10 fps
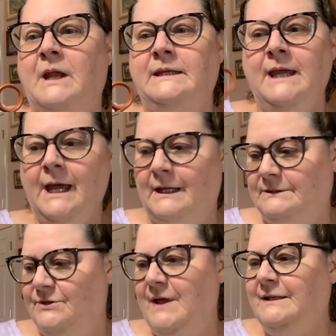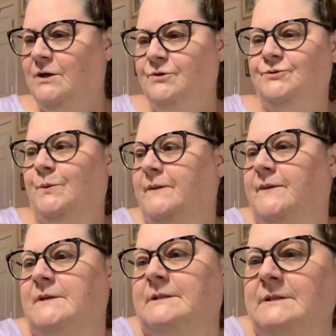yeah, so that goes with
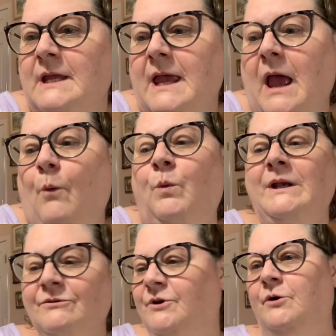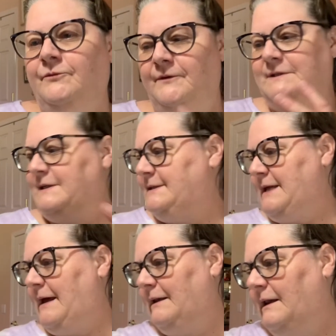this. We don't know if it's a
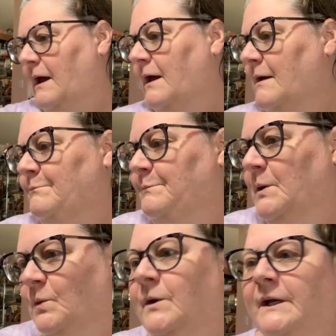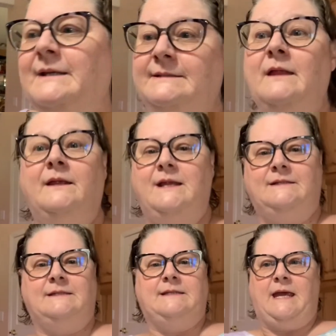set, but we're gonna sell it as
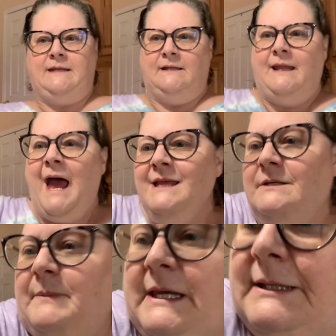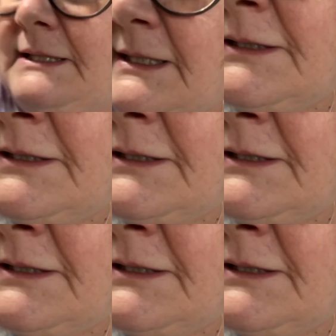a set. And the last piece is